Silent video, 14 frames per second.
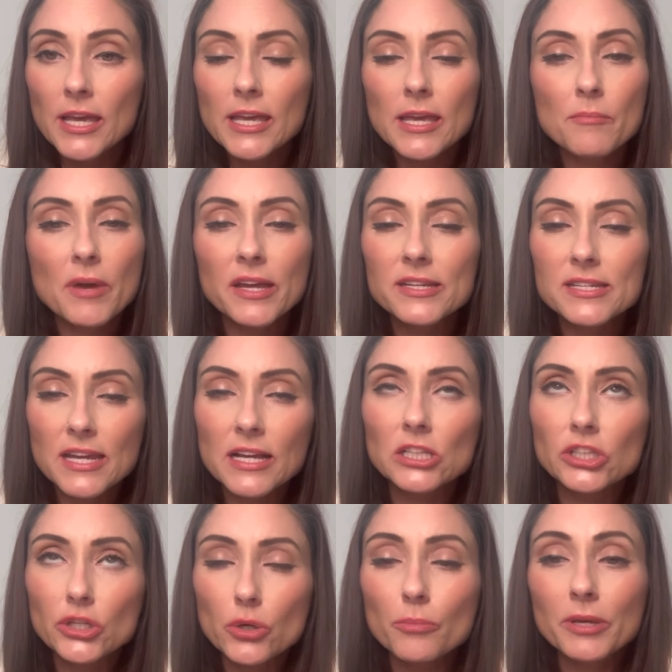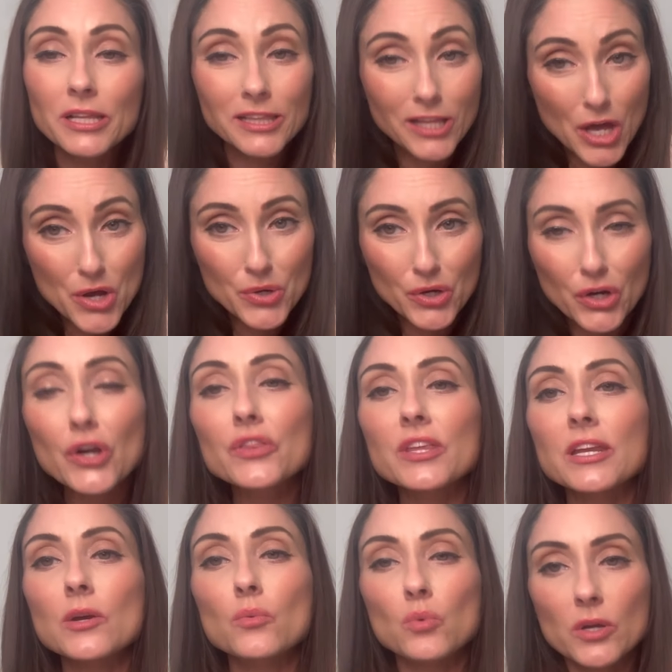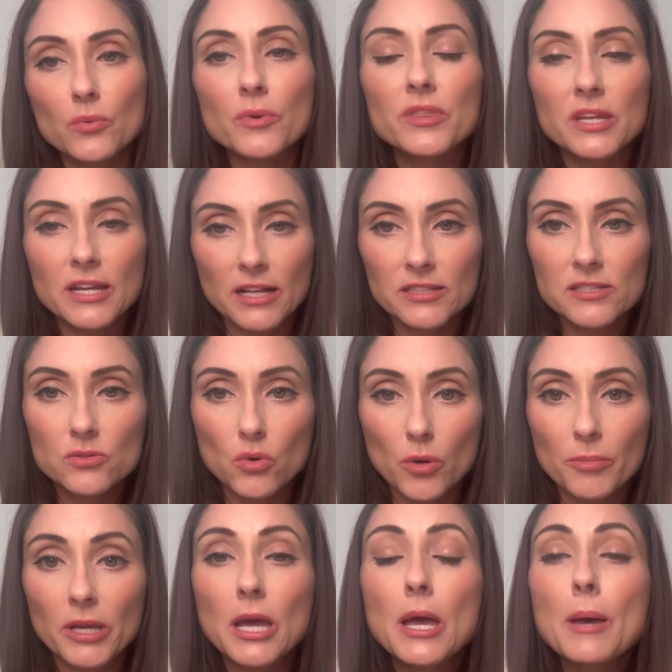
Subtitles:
It might take a little bit longer than it would with an L-ascorbic,